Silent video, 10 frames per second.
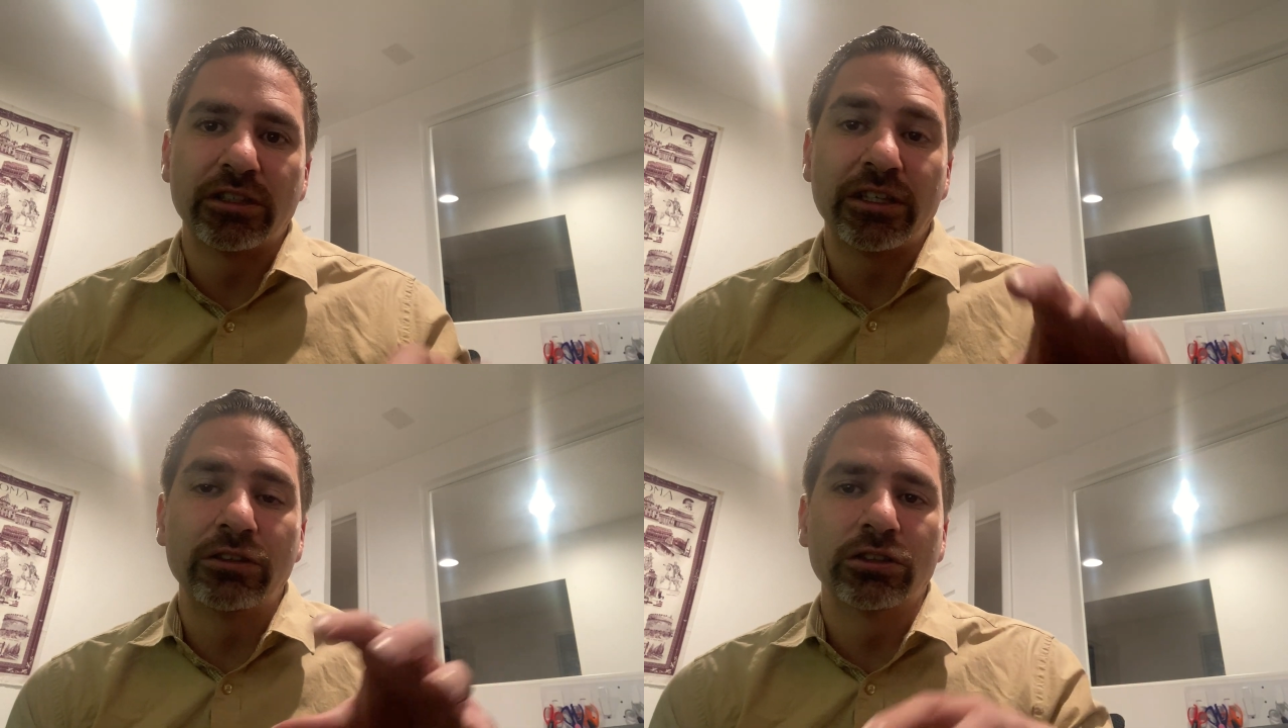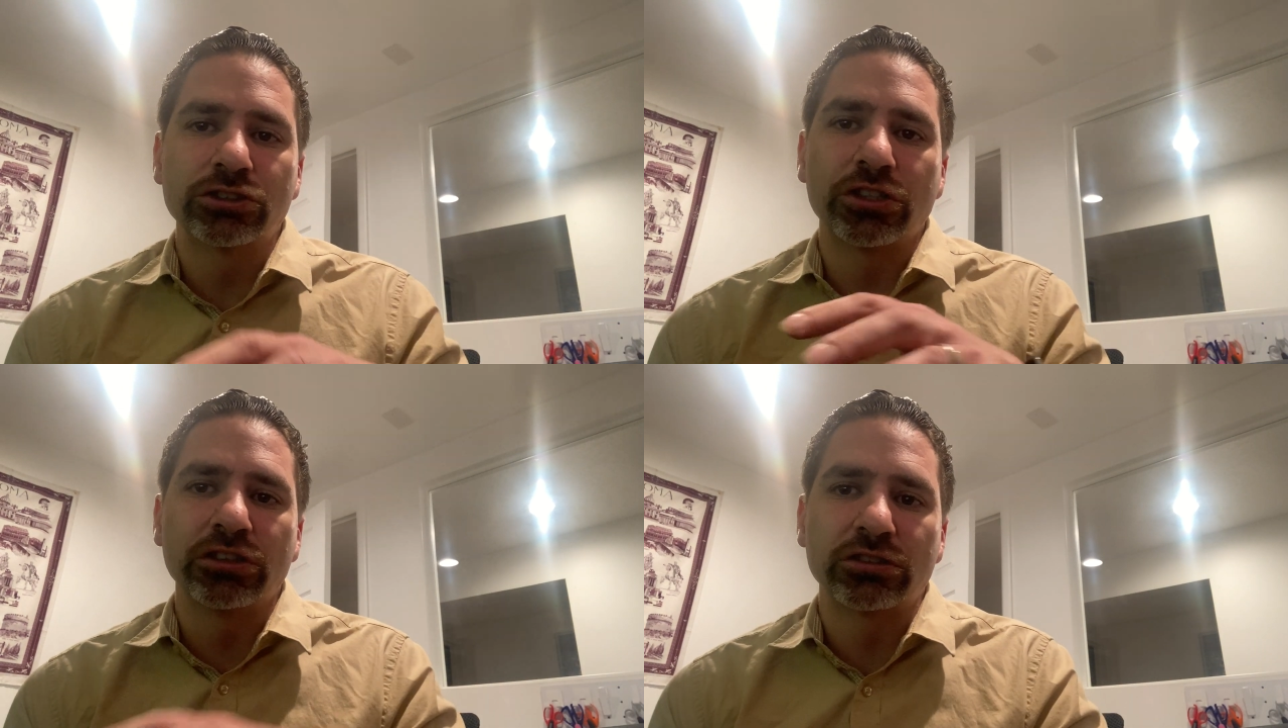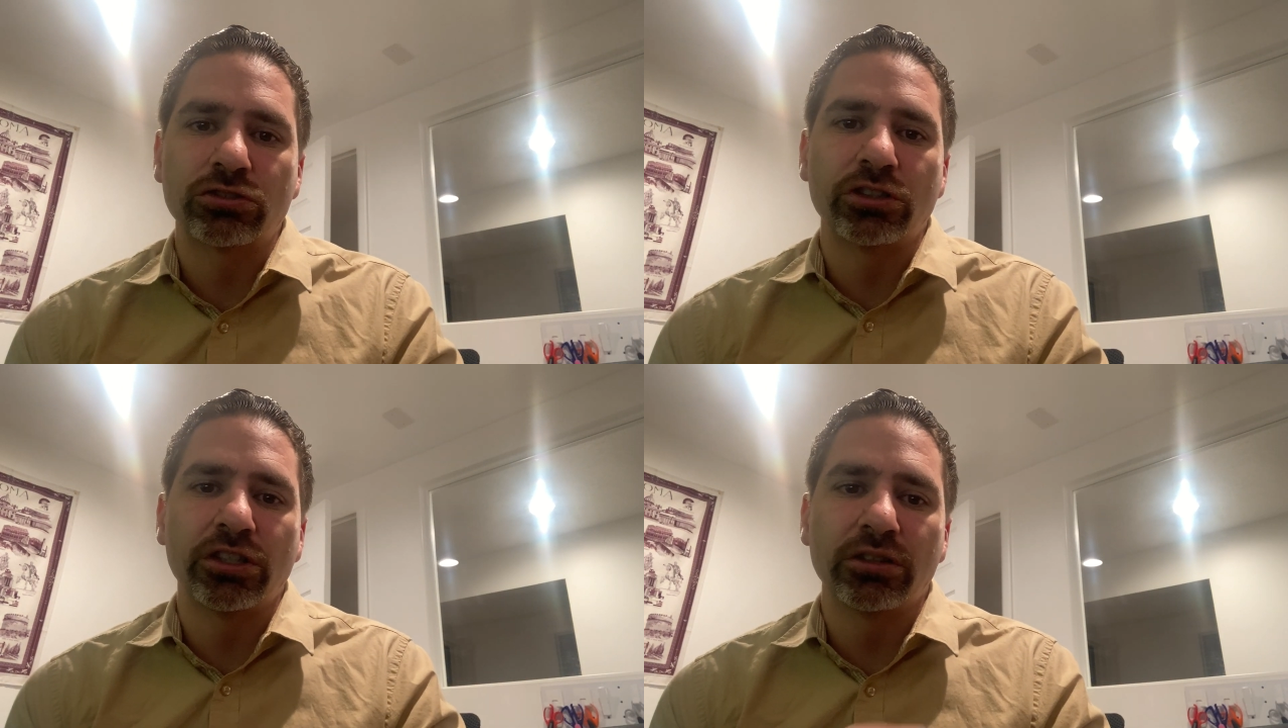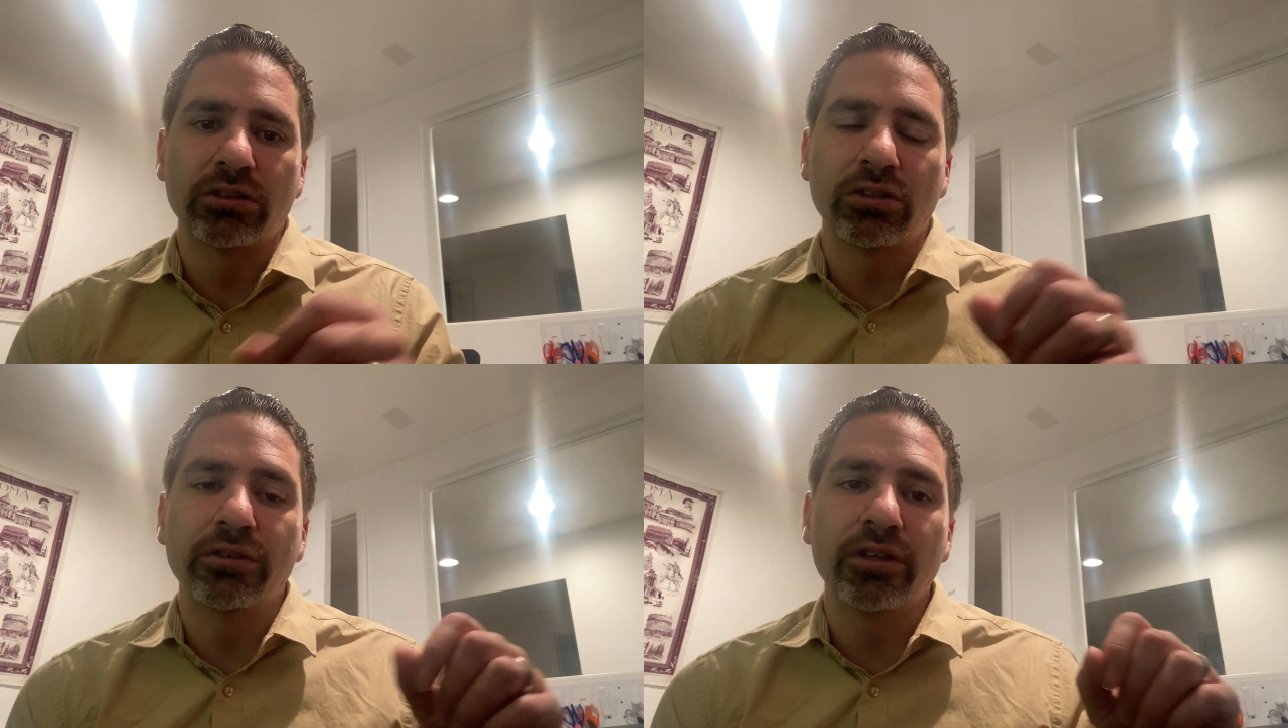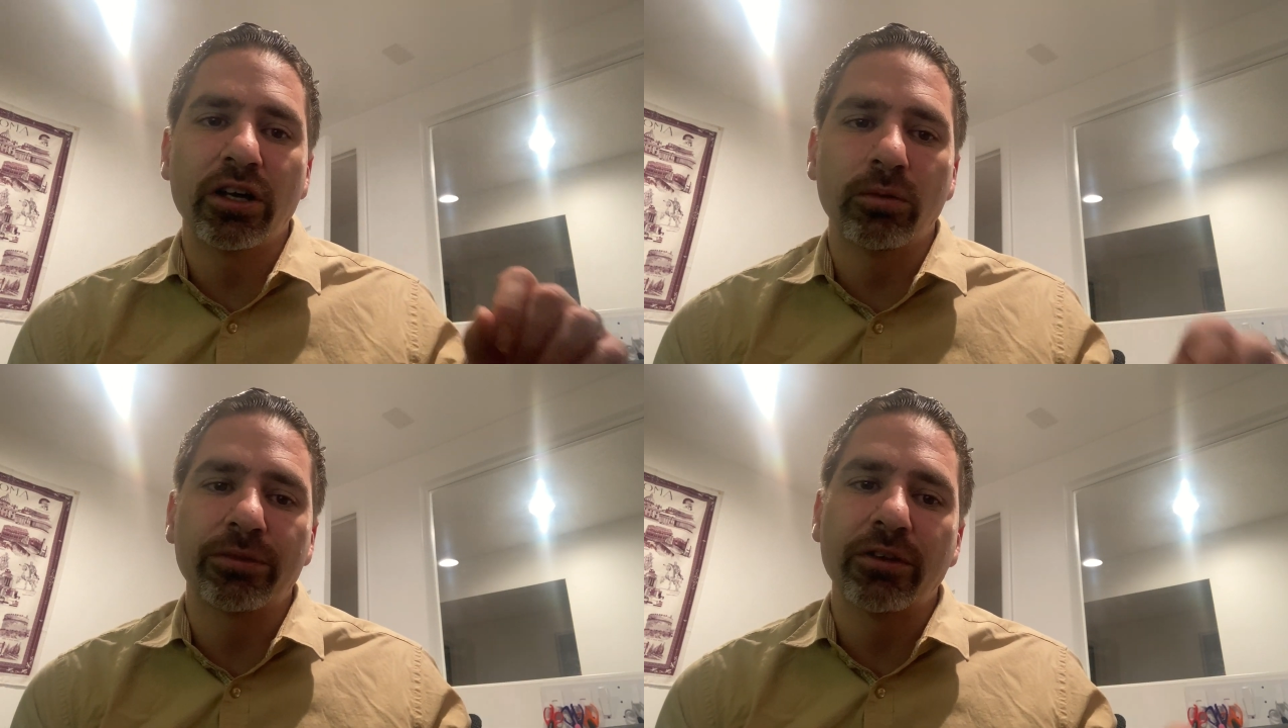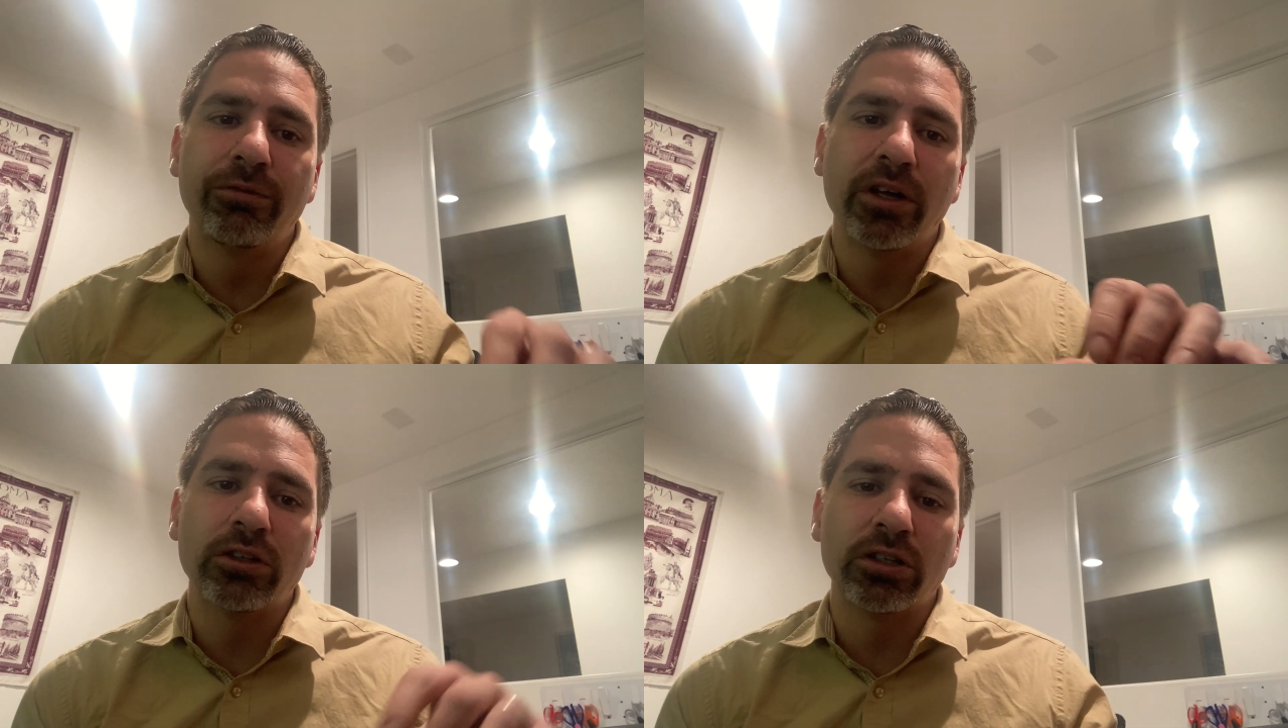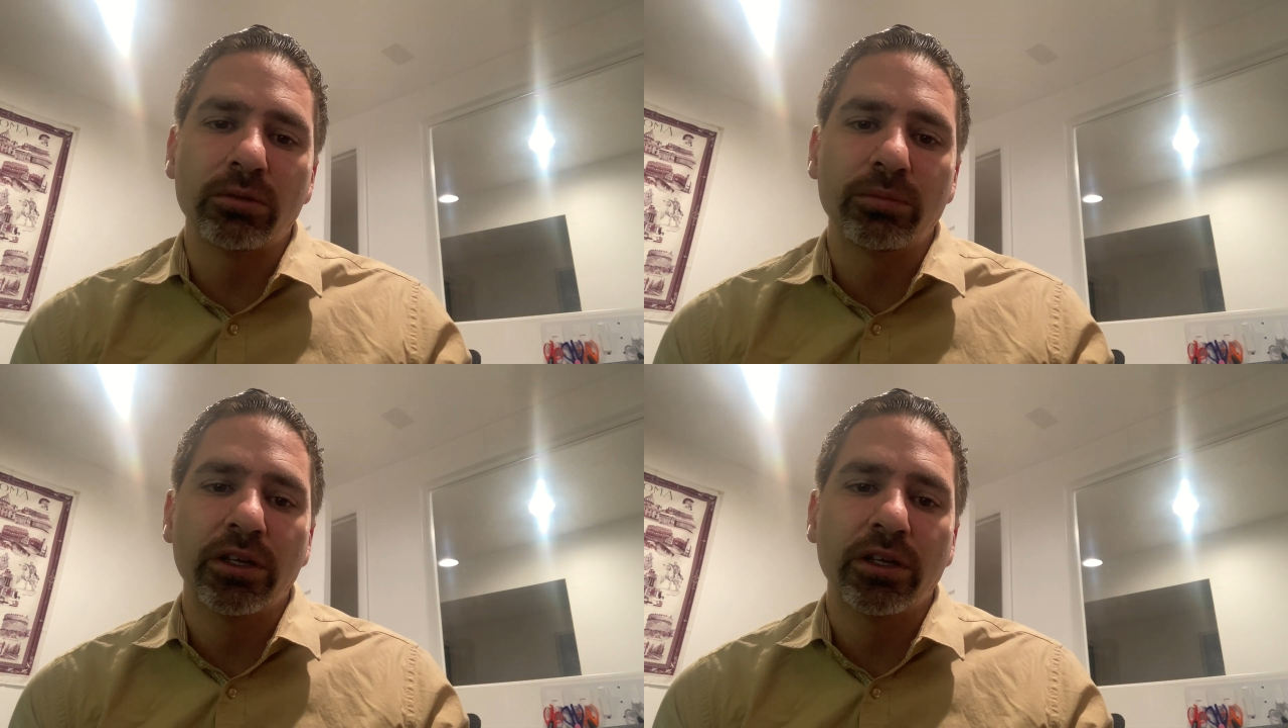English history, and help develop